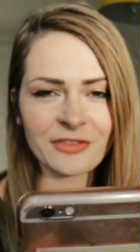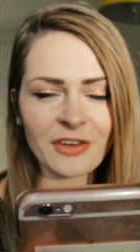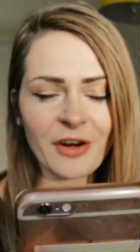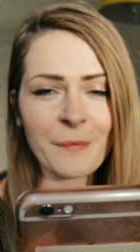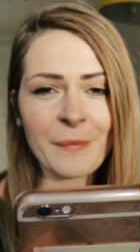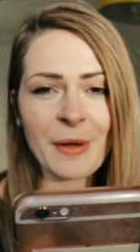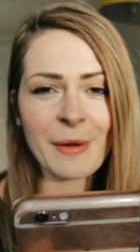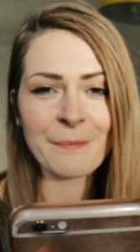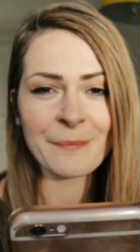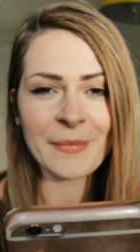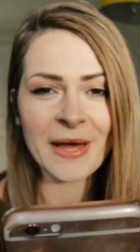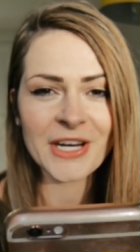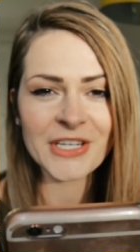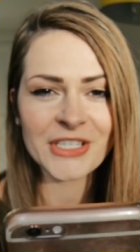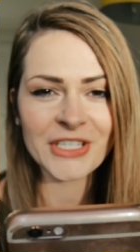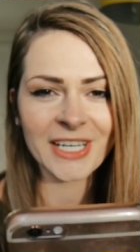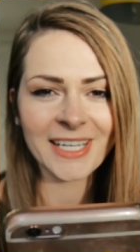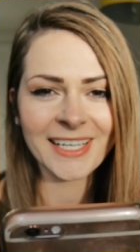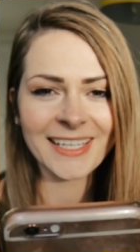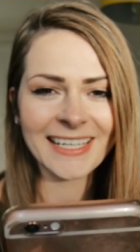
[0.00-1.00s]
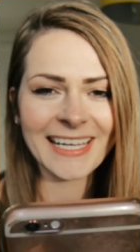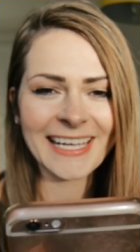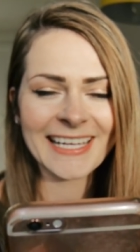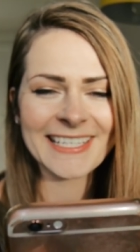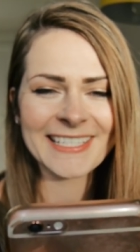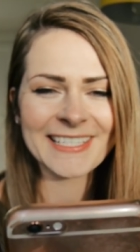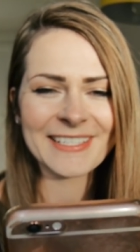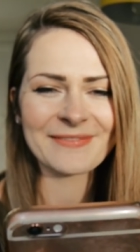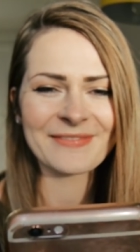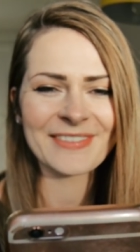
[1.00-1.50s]
is from Masha,
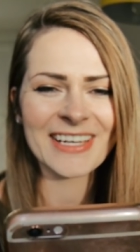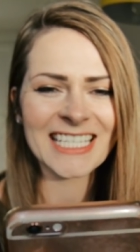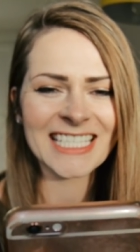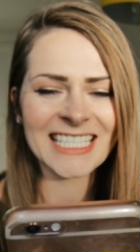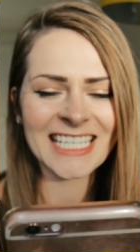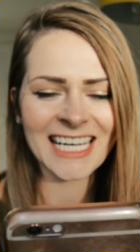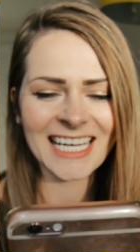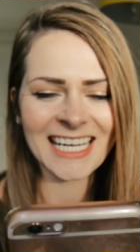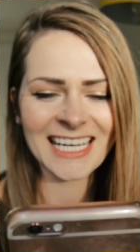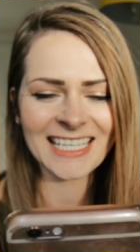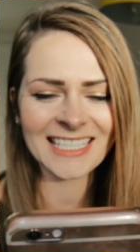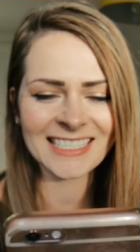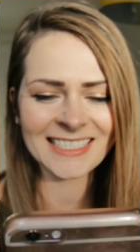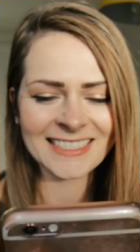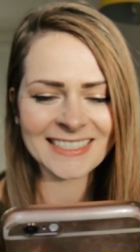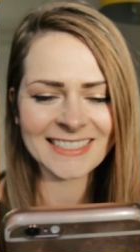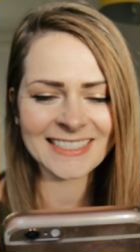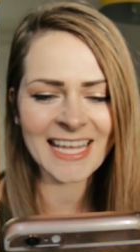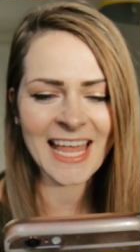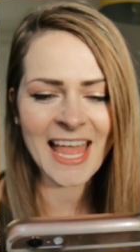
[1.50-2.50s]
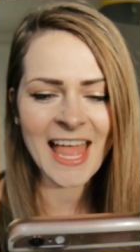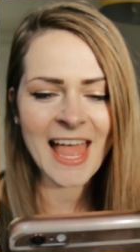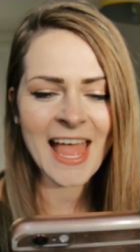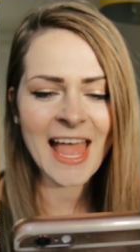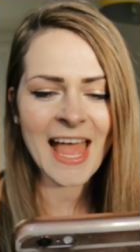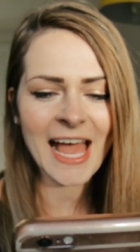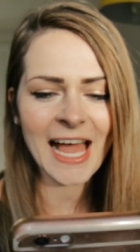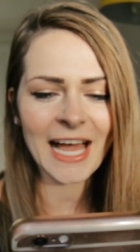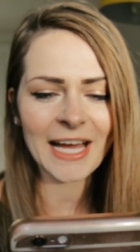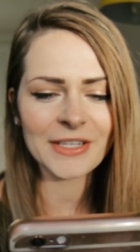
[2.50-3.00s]
and Masha asks,
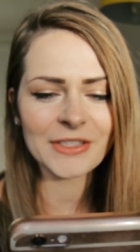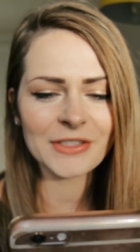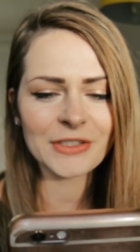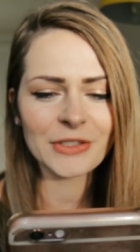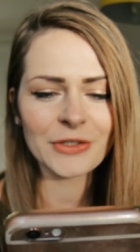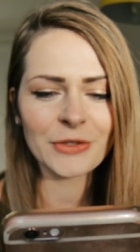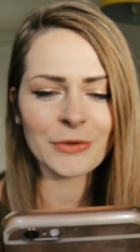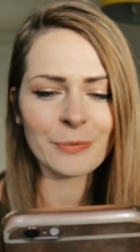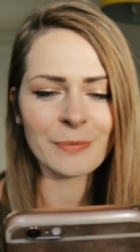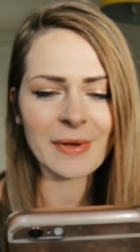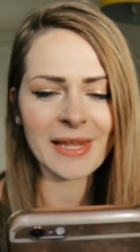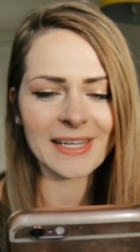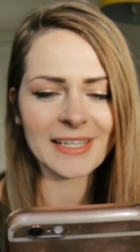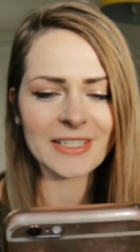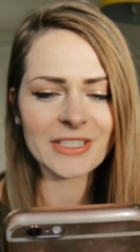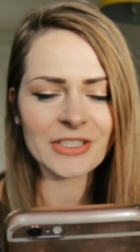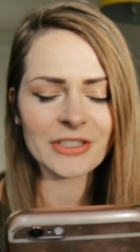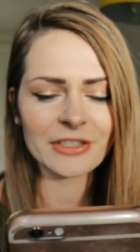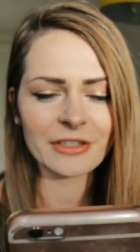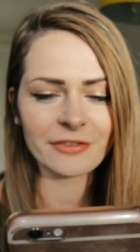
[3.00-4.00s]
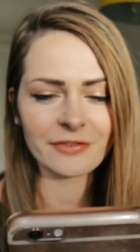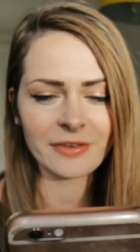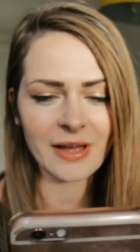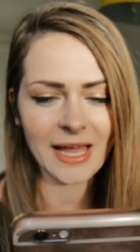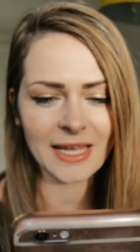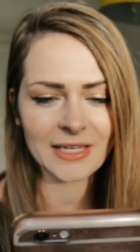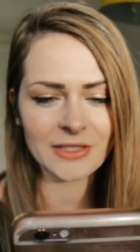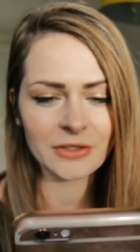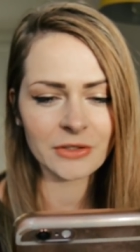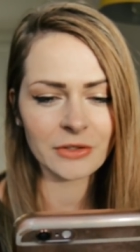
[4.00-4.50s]
how do you manage to
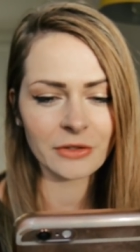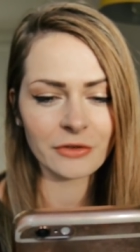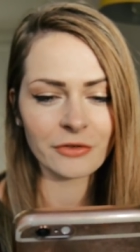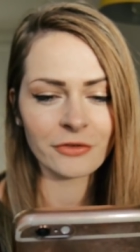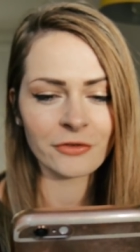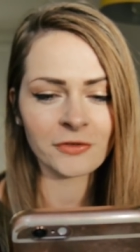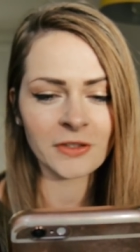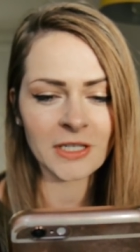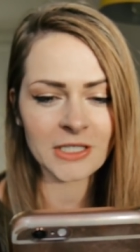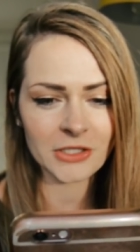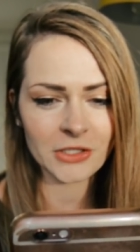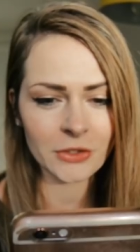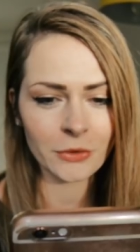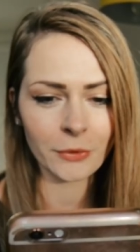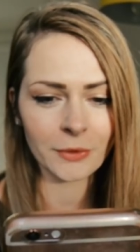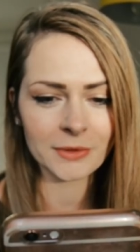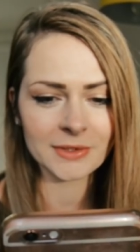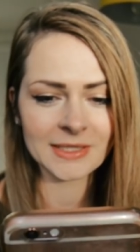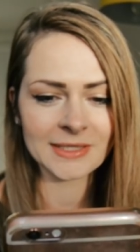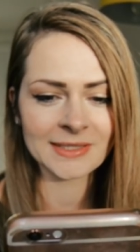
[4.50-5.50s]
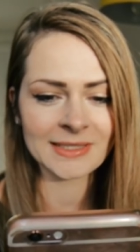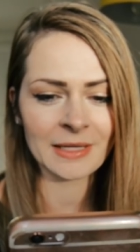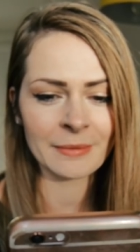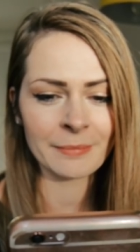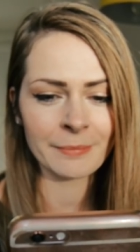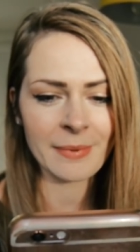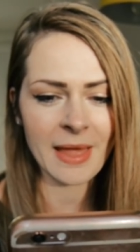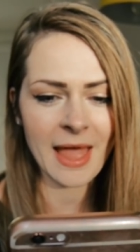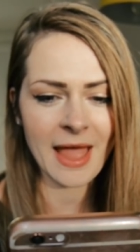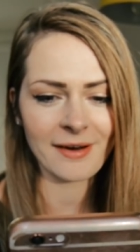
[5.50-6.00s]
find good French courses
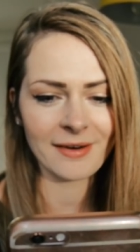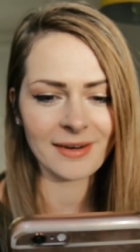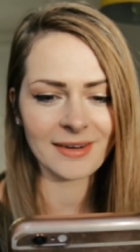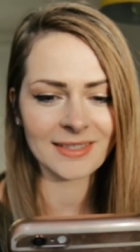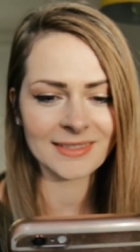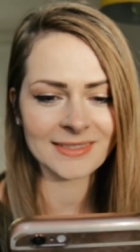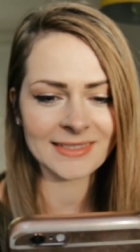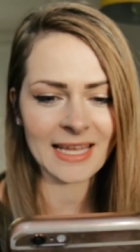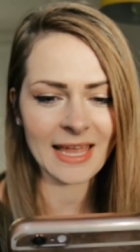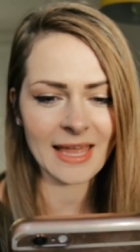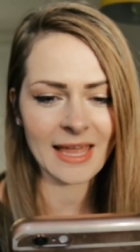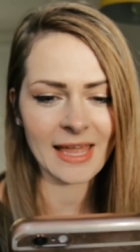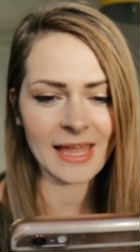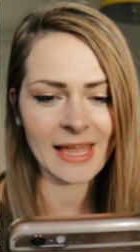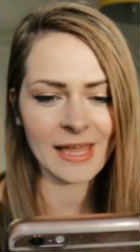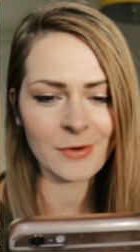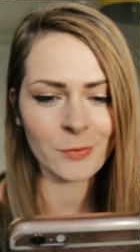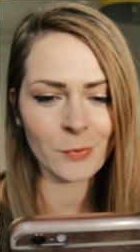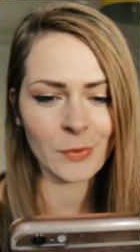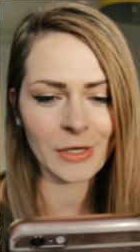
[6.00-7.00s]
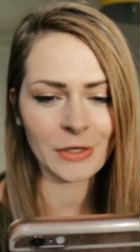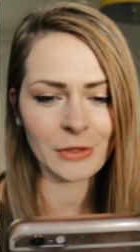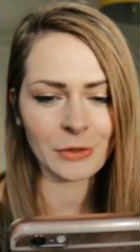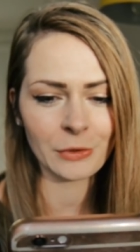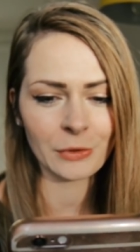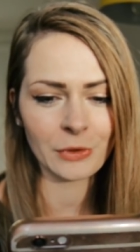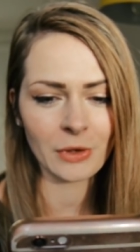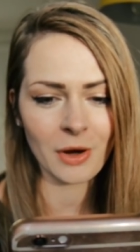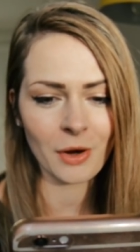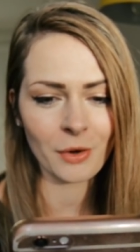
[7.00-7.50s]
in Paris and where do
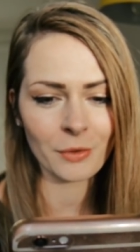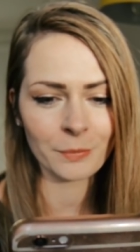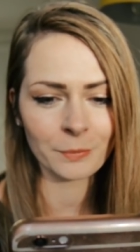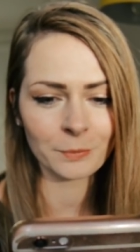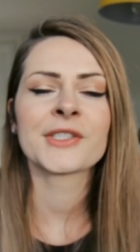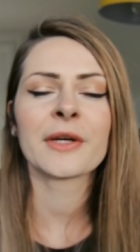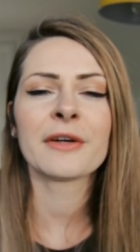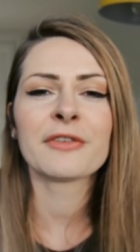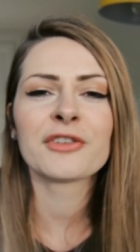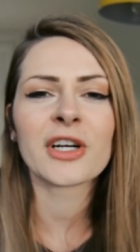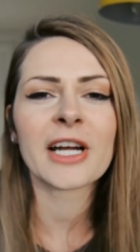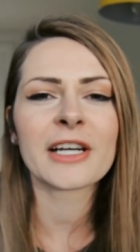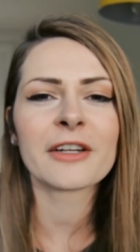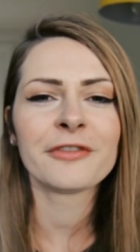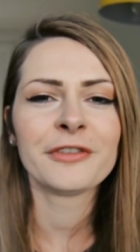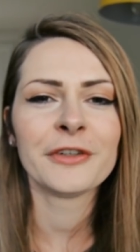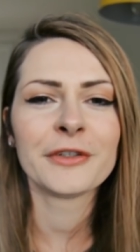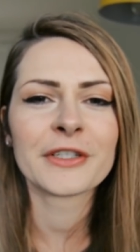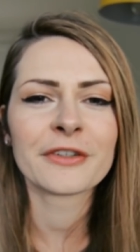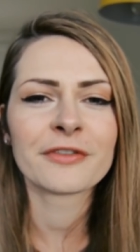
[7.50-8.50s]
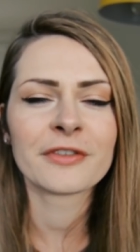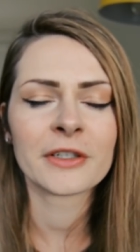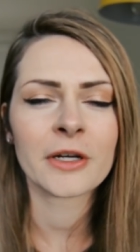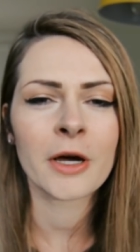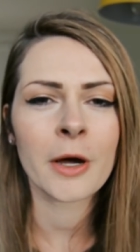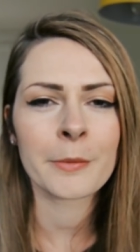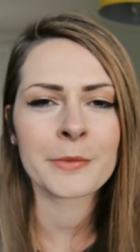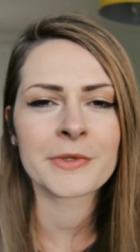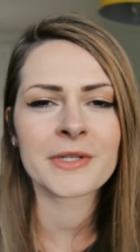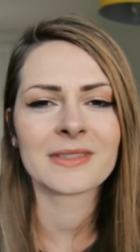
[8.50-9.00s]
you go? So I've tried a few
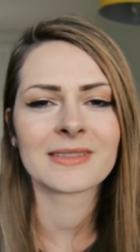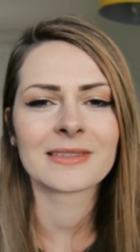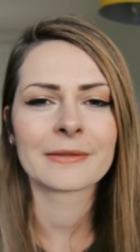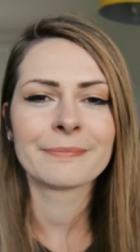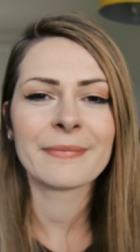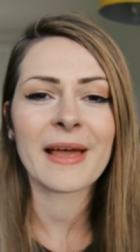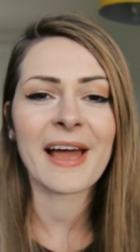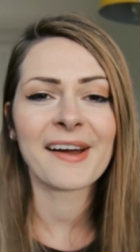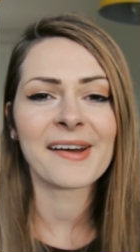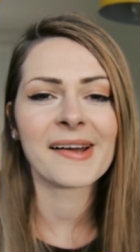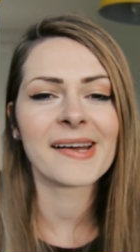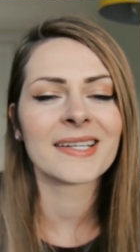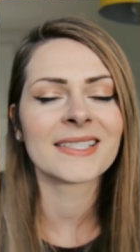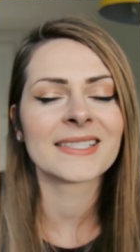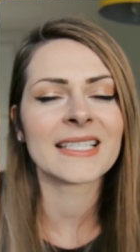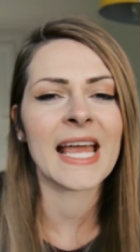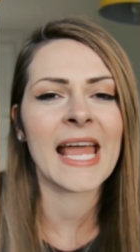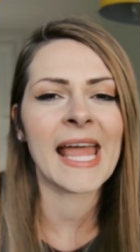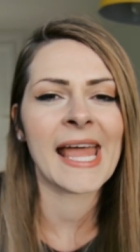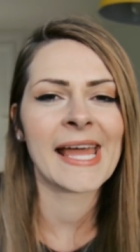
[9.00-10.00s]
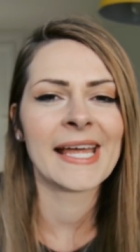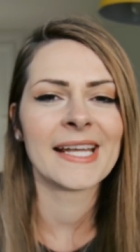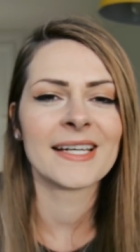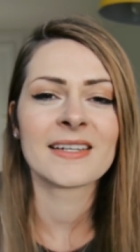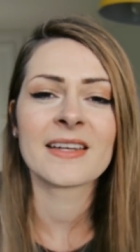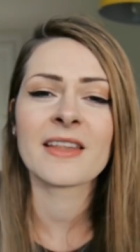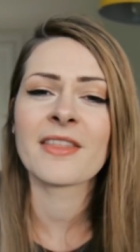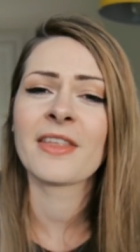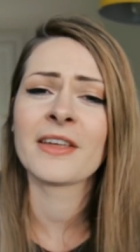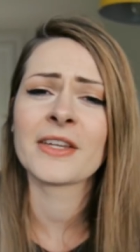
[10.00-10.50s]
different options in Paris
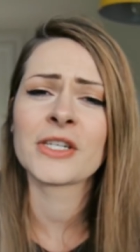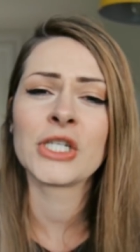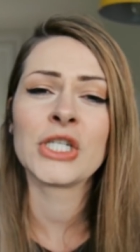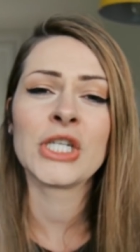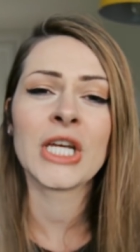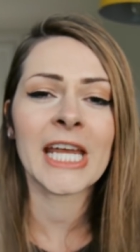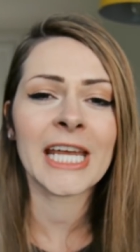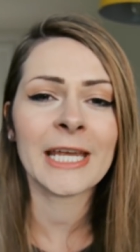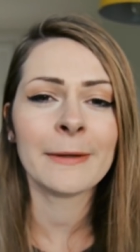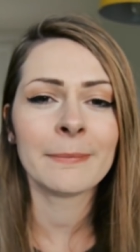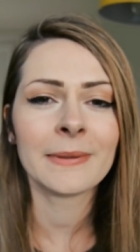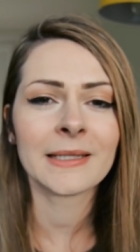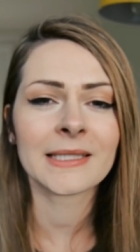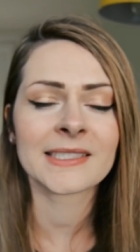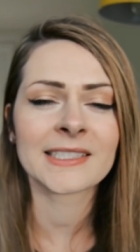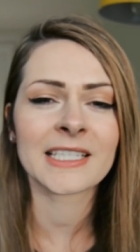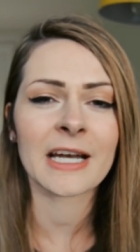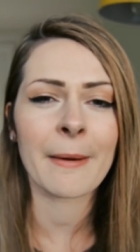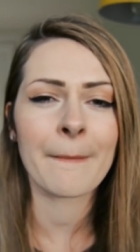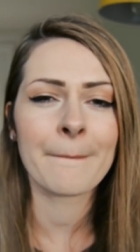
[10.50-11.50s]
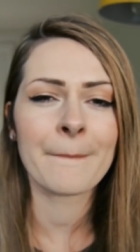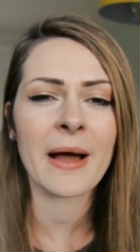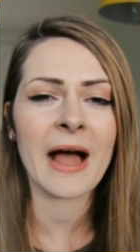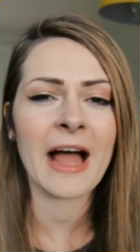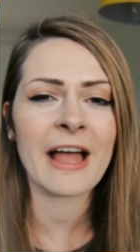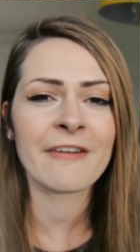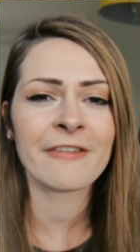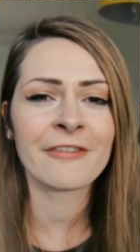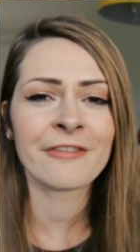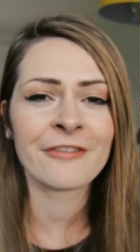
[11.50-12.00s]
and the cheapest
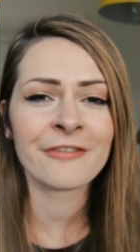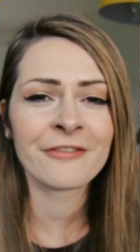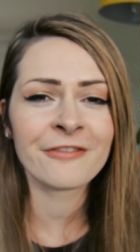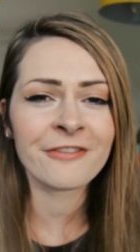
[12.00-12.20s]
by